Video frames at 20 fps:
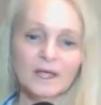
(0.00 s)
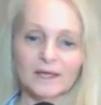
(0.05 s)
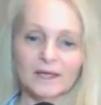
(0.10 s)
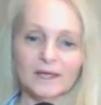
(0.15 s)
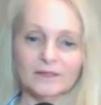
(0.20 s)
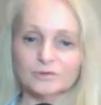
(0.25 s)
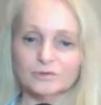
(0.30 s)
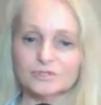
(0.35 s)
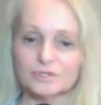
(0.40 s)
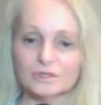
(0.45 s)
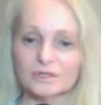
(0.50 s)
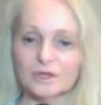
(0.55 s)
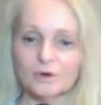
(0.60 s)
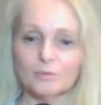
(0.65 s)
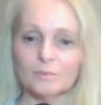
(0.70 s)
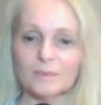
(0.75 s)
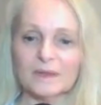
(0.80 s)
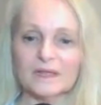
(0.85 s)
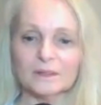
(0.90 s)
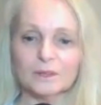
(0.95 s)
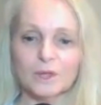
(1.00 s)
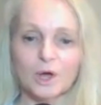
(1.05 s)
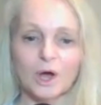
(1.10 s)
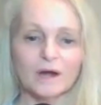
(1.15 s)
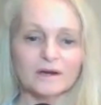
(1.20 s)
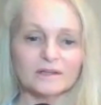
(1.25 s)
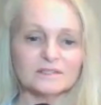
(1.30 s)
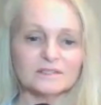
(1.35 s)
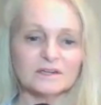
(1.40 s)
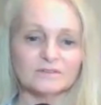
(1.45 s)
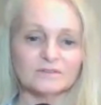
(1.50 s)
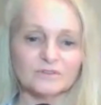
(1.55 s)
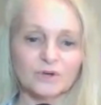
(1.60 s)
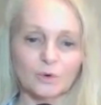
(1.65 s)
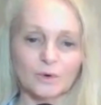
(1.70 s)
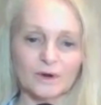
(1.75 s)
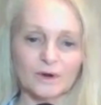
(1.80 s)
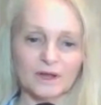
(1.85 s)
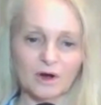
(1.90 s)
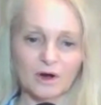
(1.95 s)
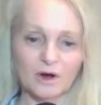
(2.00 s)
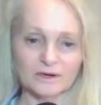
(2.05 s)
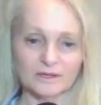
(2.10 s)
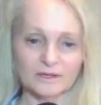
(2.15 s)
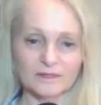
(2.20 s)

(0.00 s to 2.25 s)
there would be a lot of stuff going on